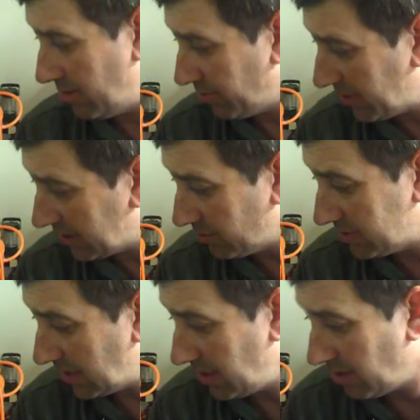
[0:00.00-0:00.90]
don't think there
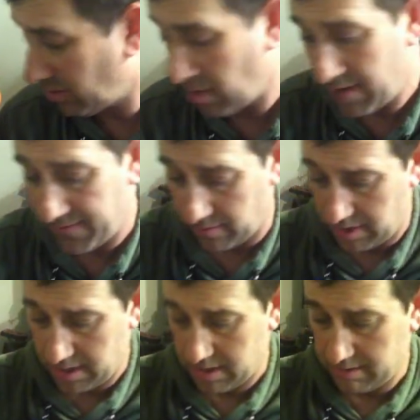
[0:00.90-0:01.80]
was any other rifle.
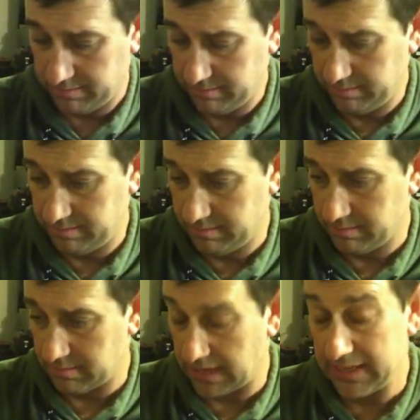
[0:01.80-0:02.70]

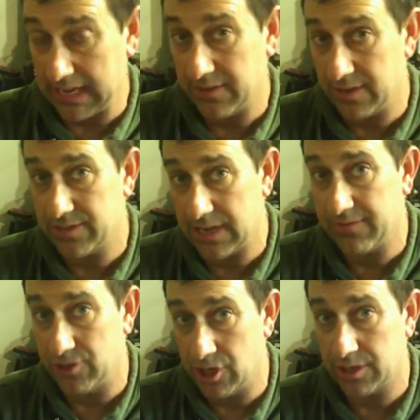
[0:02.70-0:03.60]
I think he had this
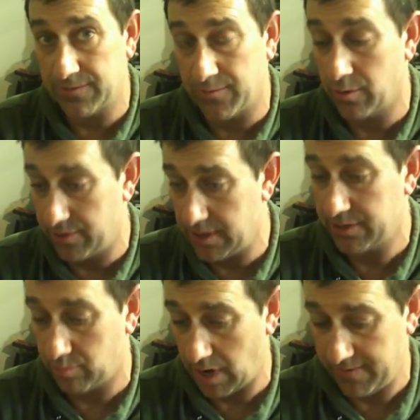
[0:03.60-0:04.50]
safe just for
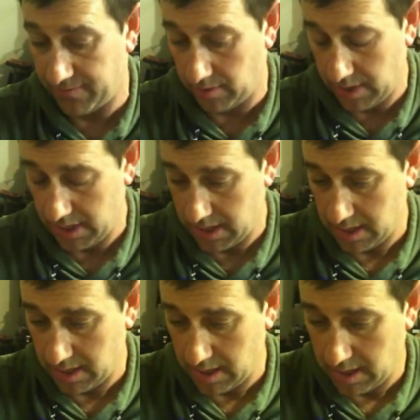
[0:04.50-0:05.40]
this rifle.
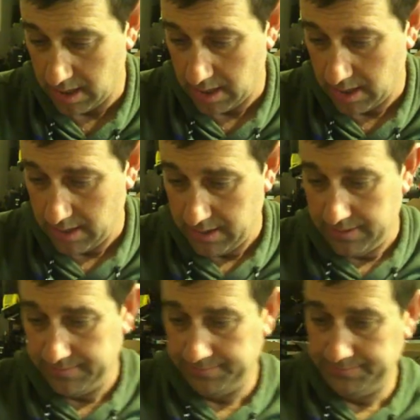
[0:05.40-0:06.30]

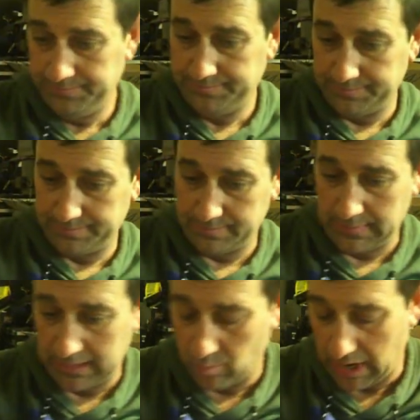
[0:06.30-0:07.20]

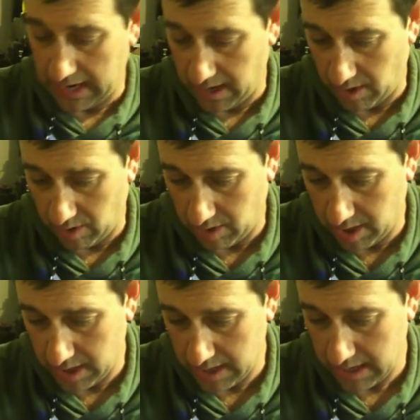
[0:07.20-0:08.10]
Wow.
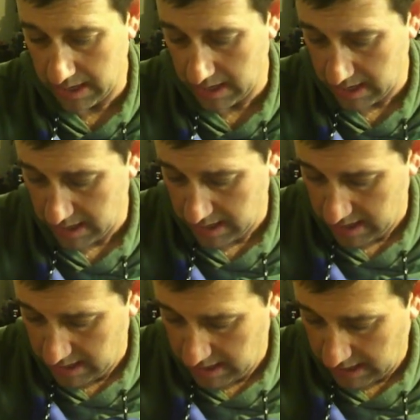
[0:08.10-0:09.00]

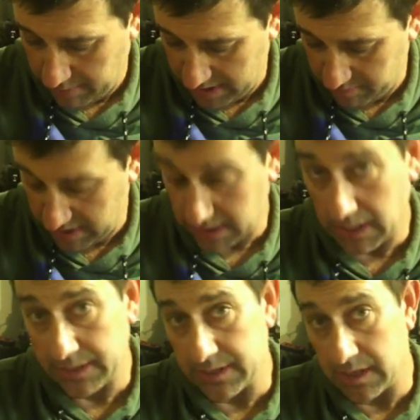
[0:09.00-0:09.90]
I bet it meant a
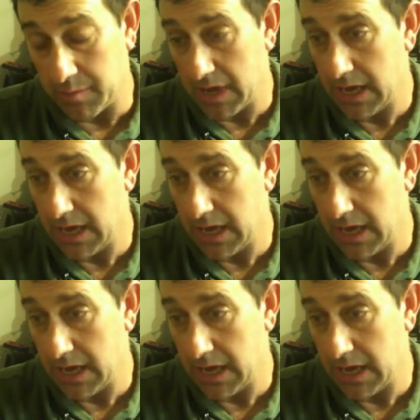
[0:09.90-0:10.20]
lot to him.